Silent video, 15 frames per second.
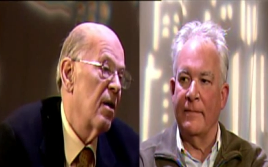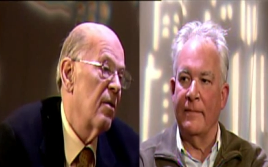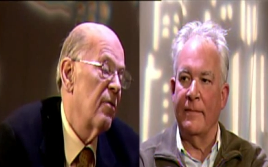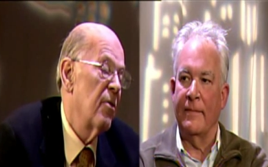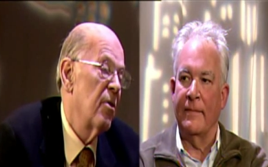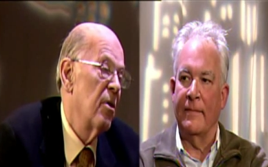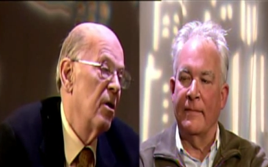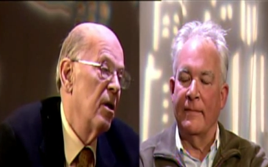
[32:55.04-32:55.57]

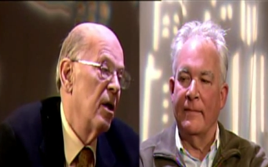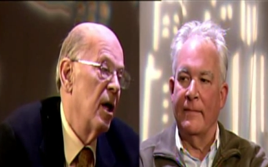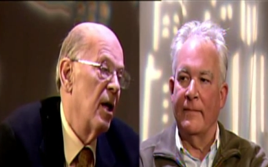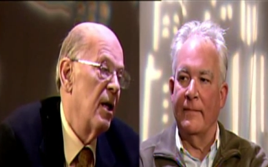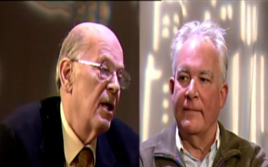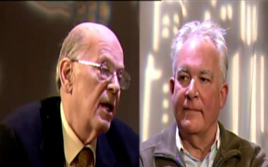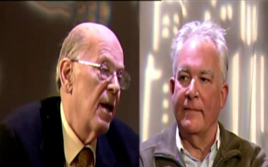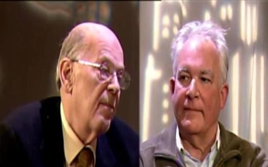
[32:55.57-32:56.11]
Speaker 1: photographer,
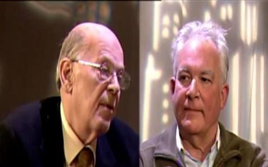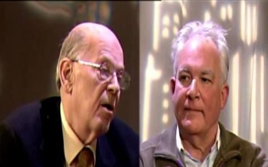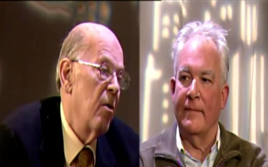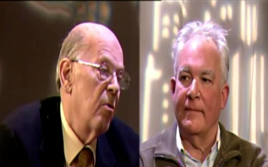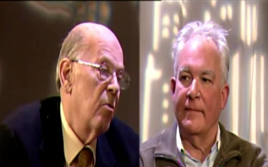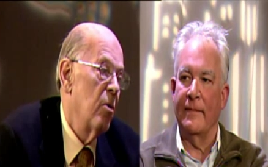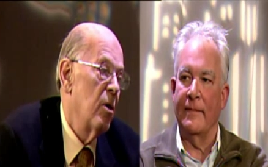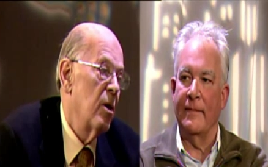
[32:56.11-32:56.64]
and he
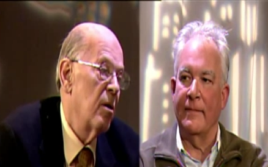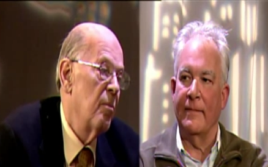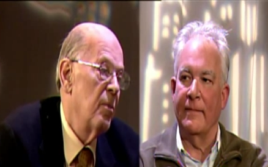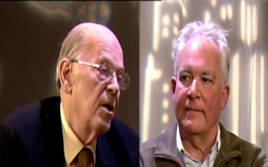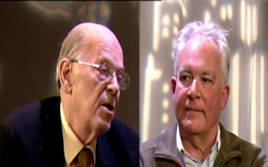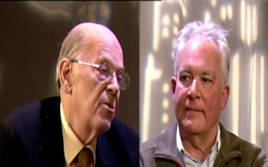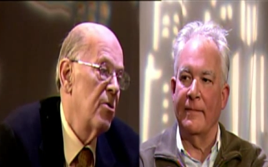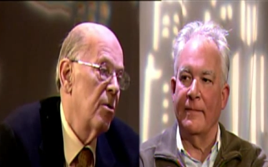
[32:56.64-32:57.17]
came out with
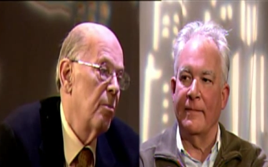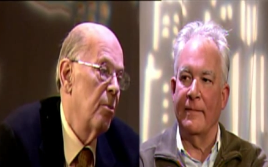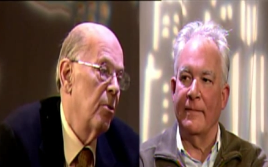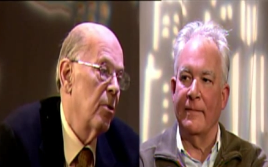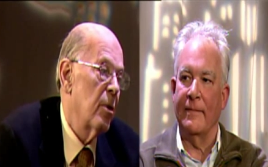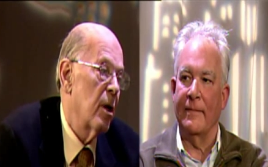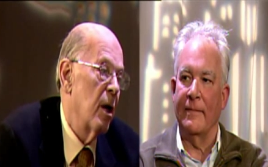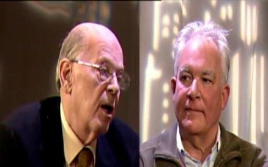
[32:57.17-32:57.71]
a major
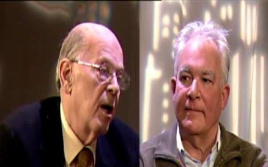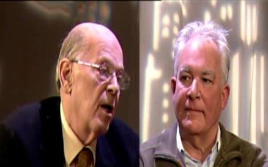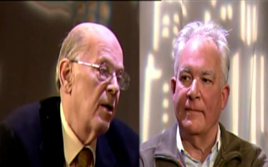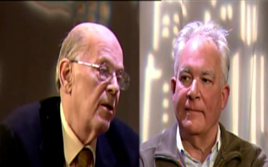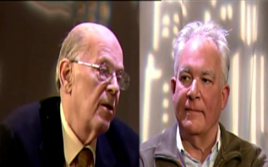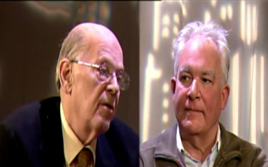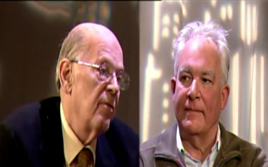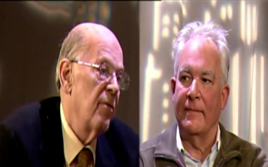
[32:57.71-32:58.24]
book
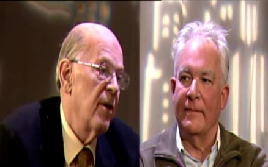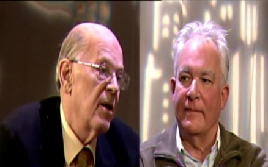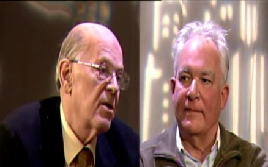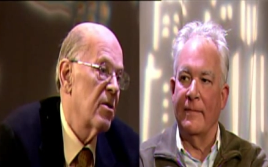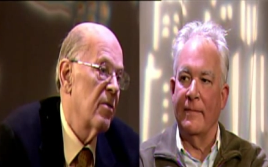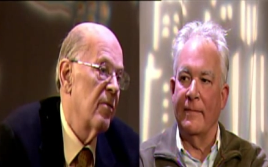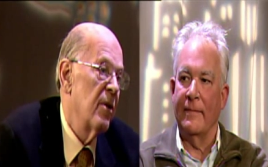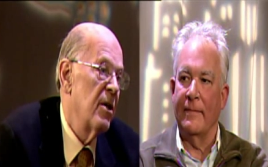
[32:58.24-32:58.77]
on the
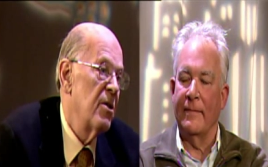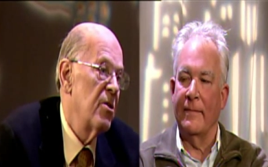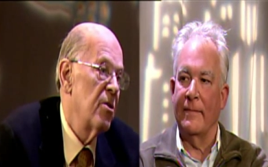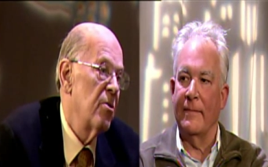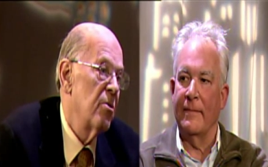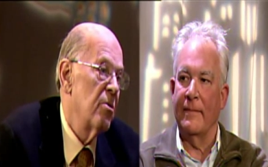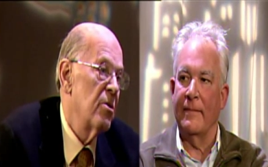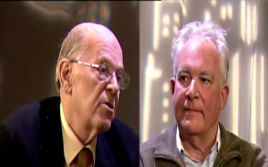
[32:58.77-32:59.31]
effects of
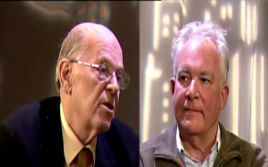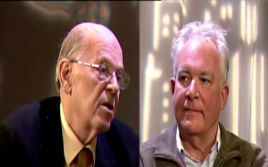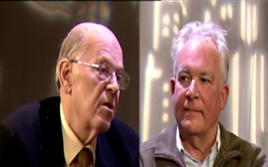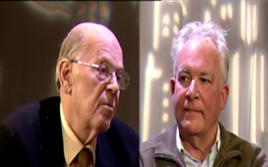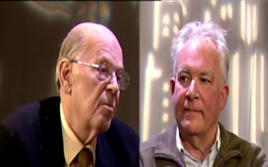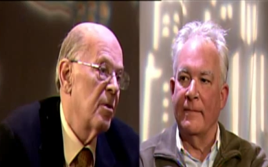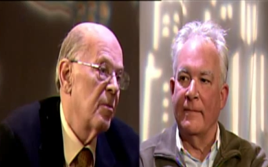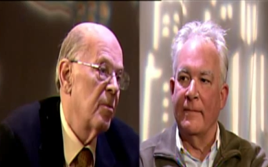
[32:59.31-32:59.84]
Agent
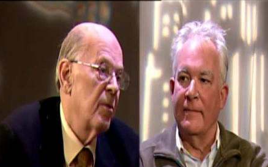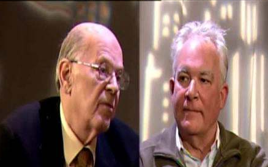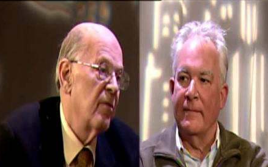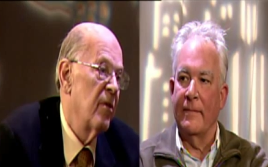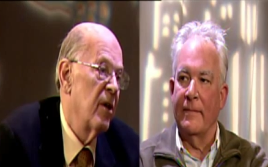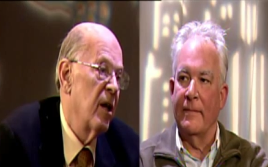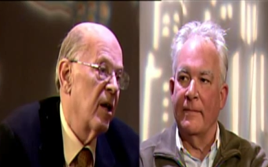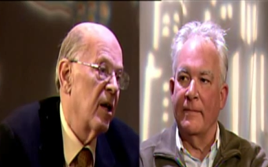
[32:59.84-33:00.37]
Orange on the
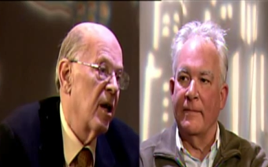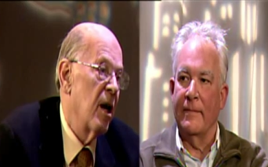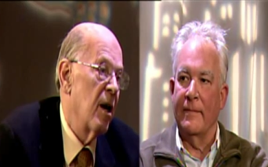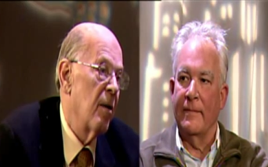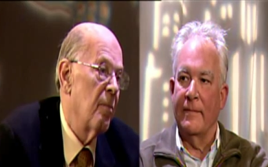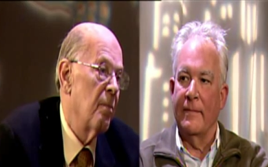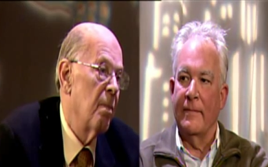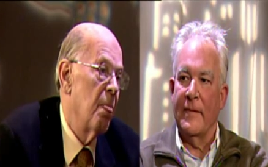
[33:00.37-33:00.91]
people of
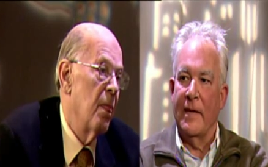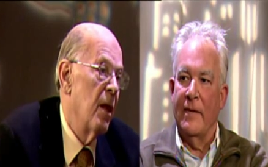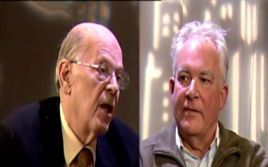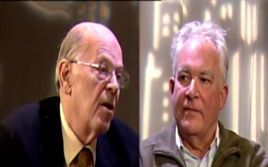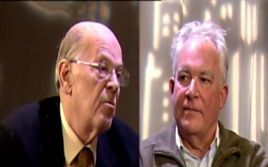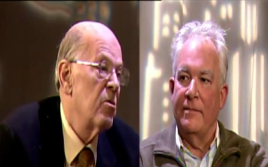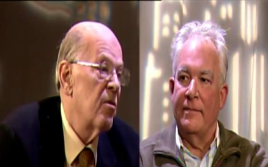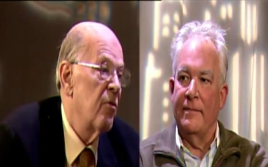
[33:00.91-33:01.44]
Vietnam.
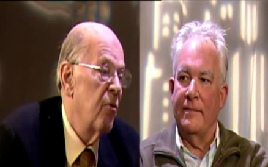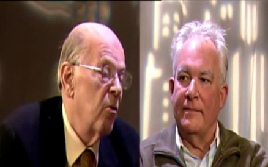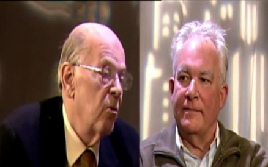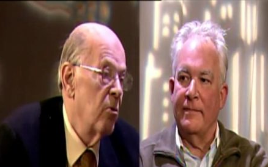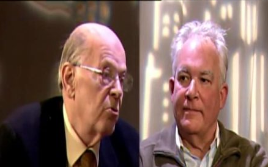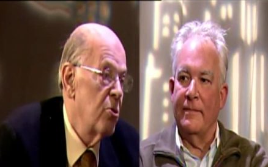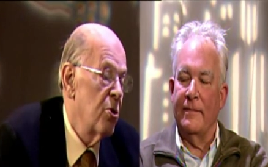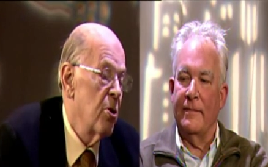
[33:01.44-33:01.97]
He was a
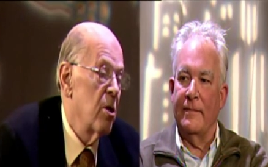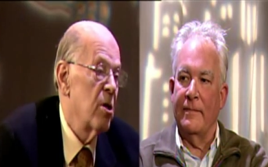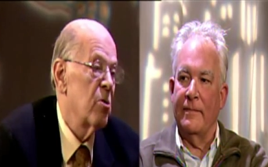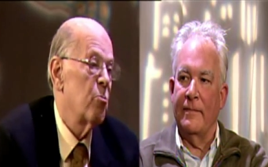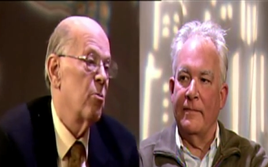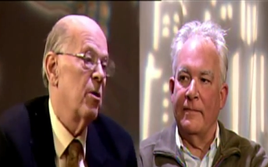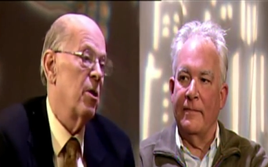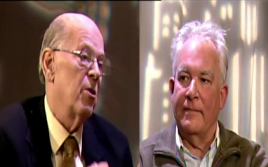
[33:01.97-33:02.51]

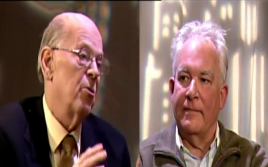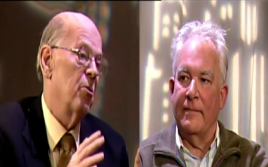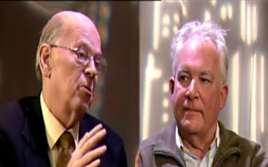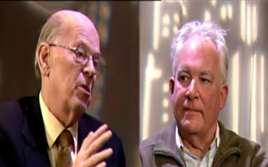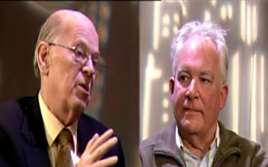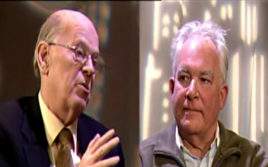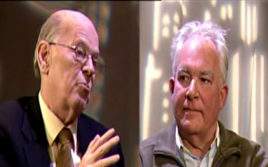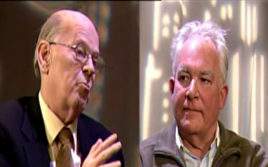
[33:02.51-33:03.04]
photojournalist, one of
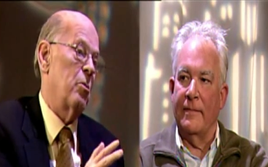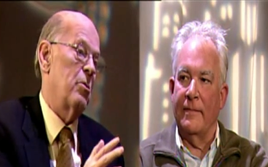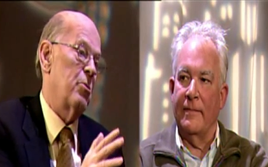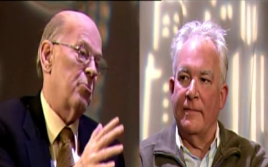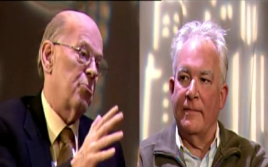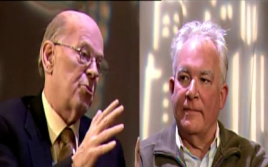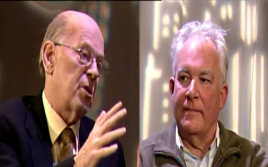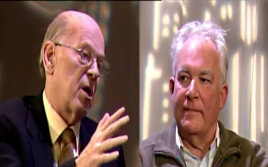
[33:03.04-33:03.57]
the earliest
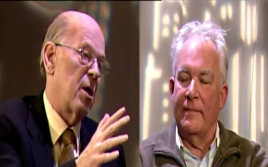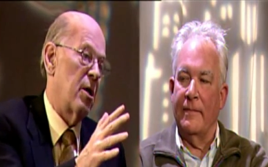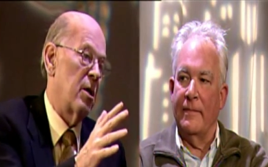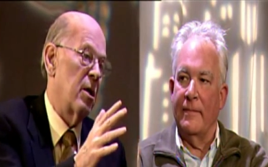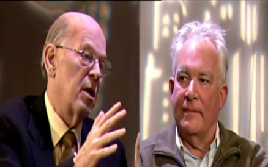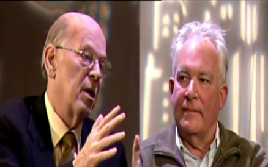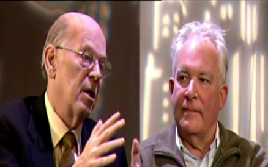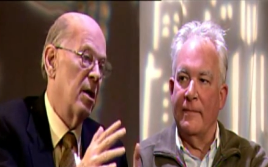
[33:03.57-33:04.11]
ones who
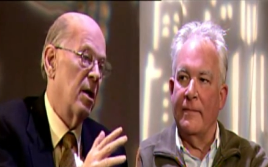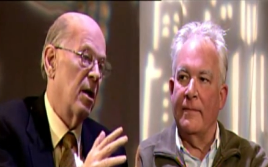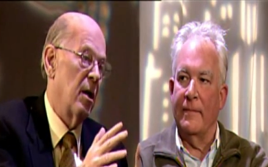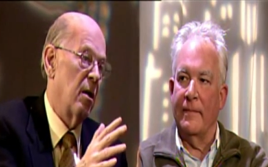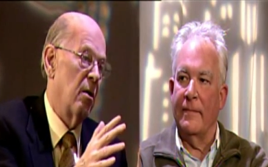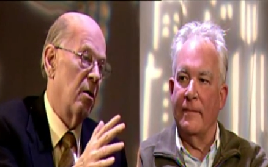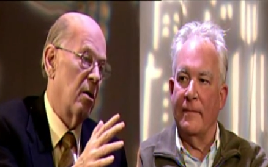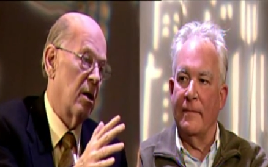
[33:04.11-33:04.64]
started
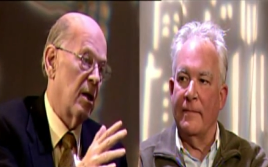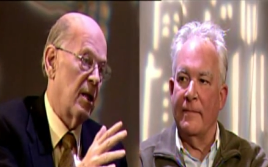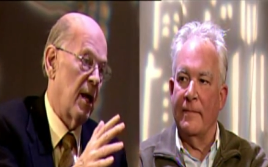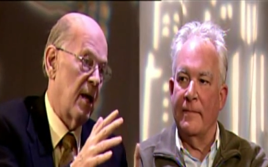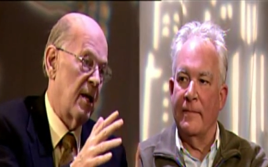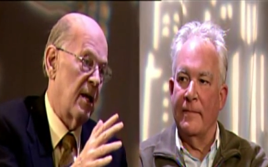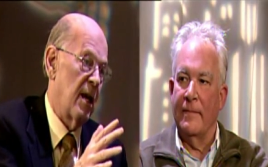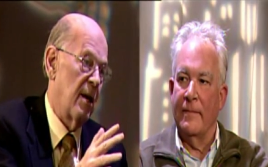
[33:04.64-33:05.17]

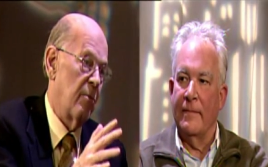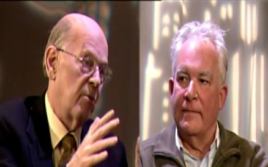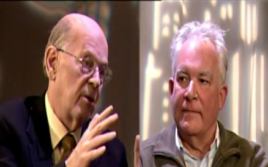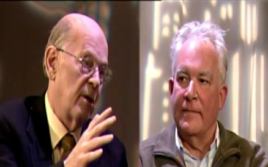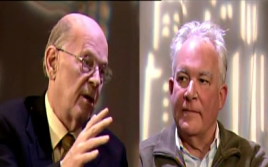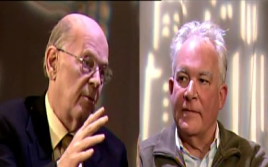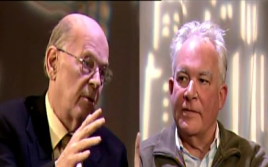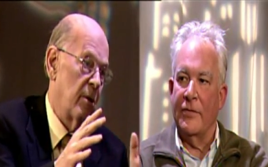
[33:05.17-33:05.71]
along at that
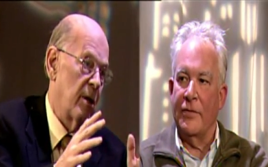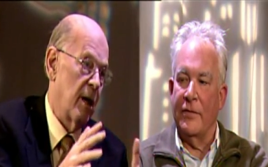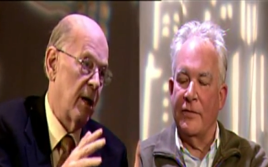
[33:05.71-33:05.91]
time when